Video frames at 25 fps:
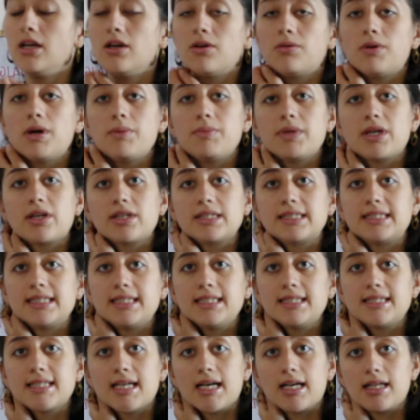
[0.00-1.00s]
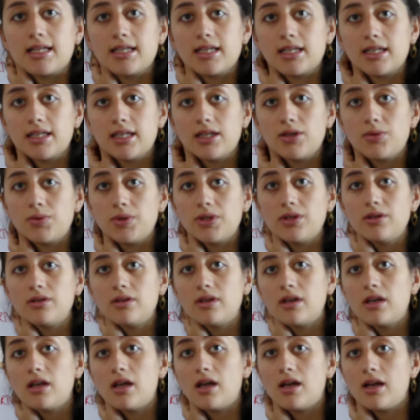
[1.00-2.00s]
well, because in Italian we
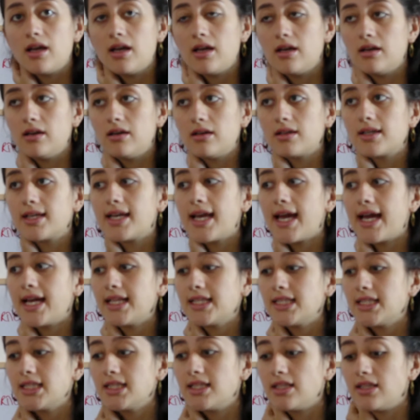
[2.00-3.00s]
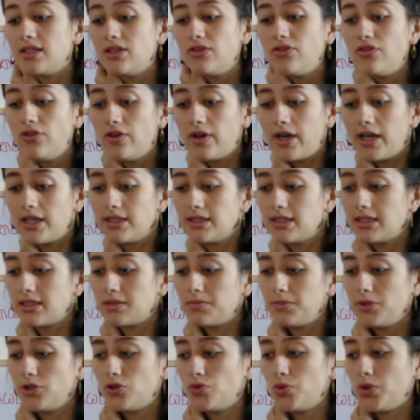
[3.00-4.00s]
don't get the difference
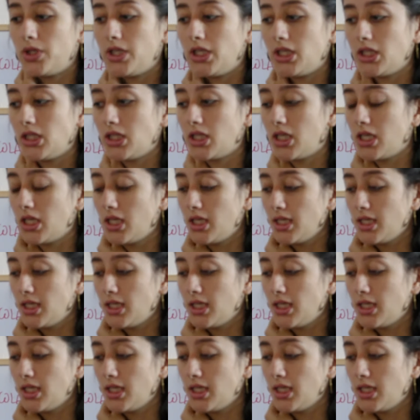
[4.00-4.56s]
between